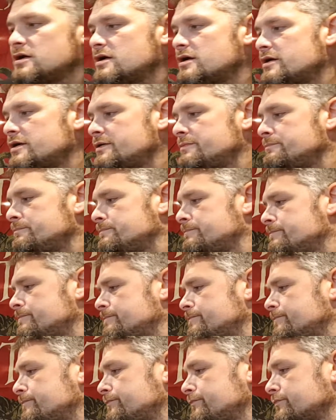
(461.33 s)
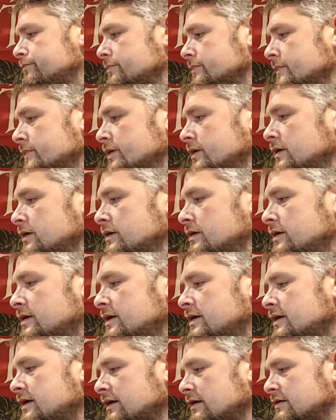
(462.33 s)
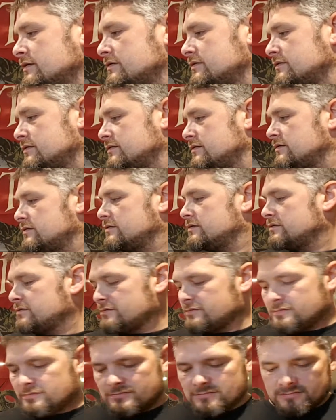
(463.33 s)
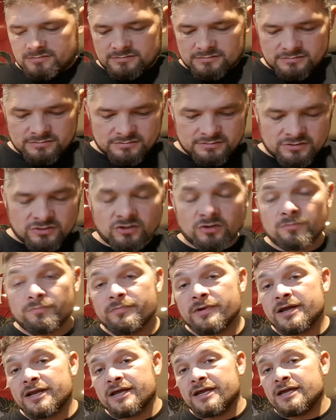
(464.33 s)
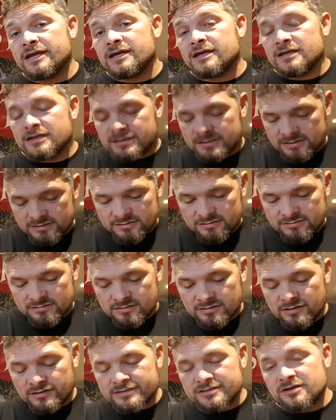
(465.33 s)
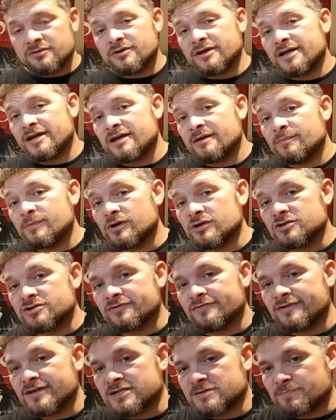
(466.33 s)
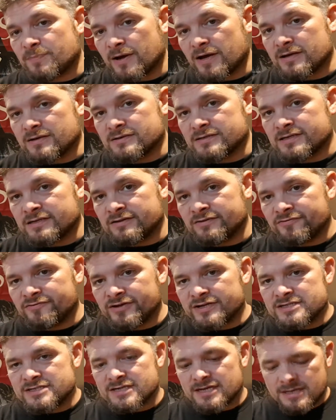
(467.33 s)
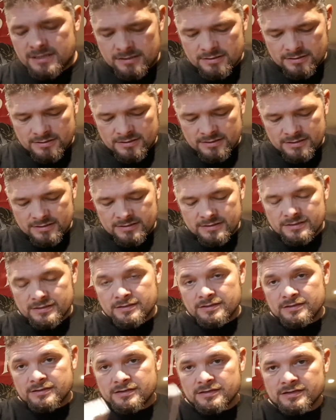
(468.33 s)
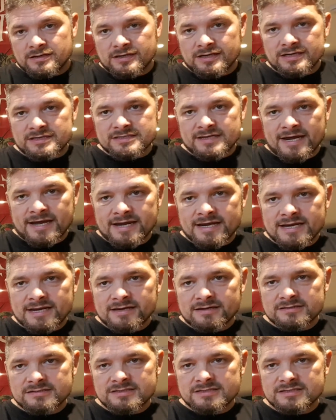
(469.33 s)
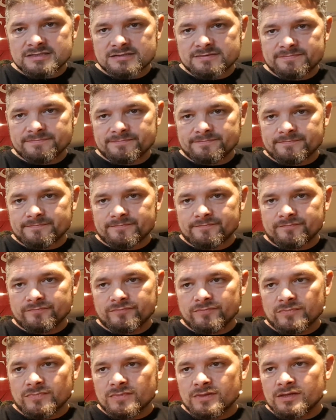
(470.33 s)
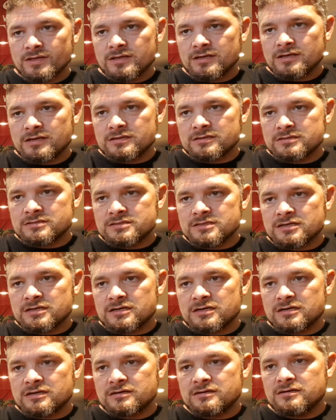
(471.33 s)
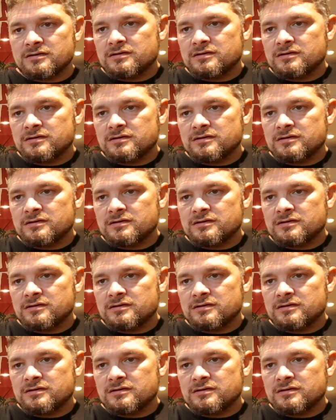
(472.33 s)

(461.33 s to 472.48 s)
Um, ah, not many, I don't hear much of this band in the VC and it is Alias and uh,